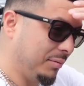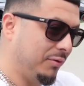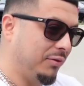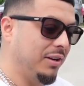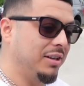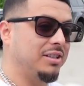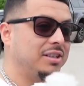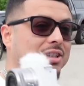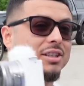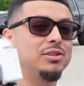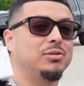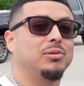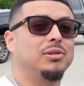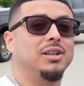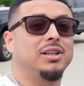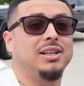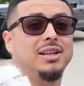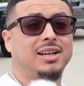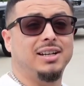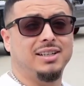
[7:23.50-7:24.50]
officially
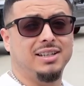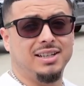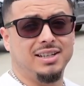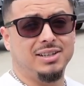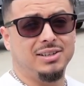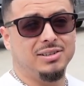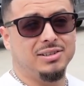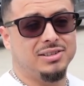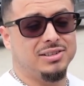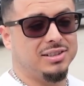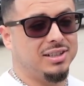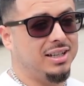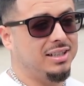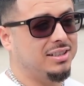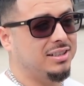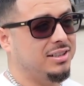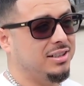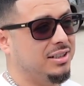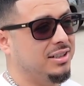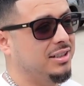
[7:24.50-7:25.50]
29 now, so
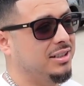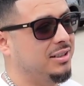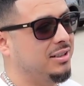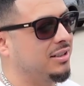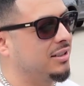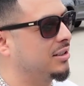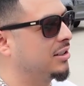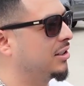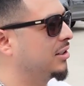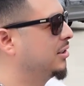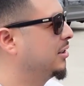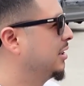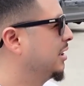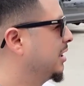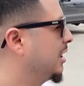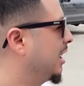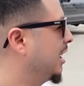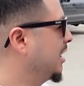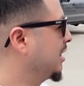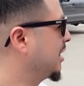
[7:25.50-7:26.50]
that's good, you know.
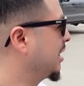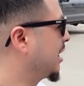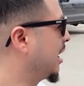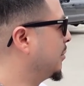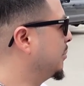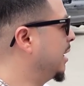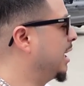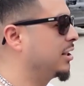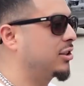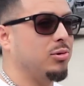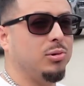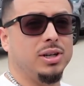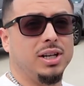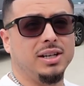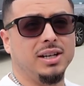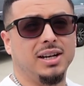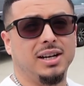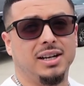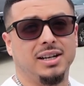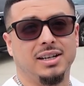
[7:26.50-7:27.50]
man, you still
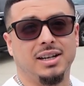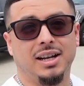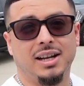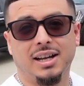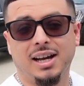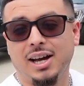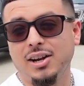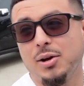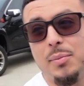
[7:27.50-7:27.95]
young, bro. You